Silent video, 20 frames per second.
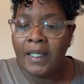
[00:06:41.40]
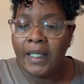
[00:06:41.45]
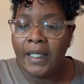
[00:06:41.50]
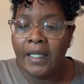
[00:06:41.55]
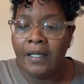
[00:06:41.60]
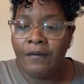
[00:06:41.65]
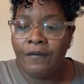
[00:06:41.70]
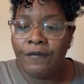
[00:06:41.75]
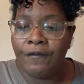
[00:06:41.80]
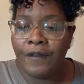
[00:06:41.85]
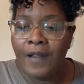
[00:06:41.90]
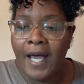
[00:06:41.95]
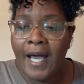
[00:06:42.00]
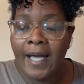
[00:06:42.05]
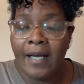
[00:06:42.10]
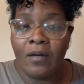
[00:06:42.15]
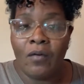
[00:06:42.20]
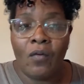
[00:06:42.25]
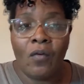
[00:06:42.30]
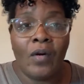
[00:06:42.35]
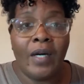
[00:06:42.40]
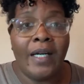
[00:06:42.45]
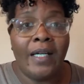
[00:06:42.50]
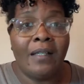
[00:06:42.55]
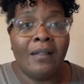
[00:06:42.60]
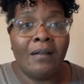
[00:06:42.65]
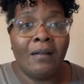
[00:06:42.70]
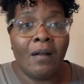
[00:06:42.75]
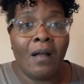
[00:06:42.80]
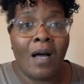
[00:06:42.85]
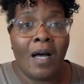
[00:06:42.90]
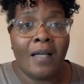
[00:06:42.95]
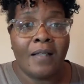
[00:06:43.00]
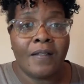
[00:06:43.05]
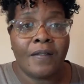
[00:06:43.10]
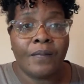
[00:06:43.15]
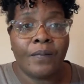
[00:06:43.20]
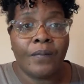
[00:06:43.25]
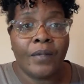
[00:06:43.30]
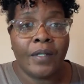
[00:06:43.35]
in flat or in
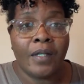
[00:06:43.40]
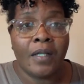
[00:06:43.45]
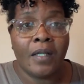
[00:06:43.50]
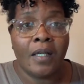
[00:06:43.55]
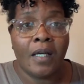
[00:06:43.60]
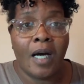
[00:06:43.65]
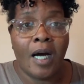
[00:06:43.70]
gloss were the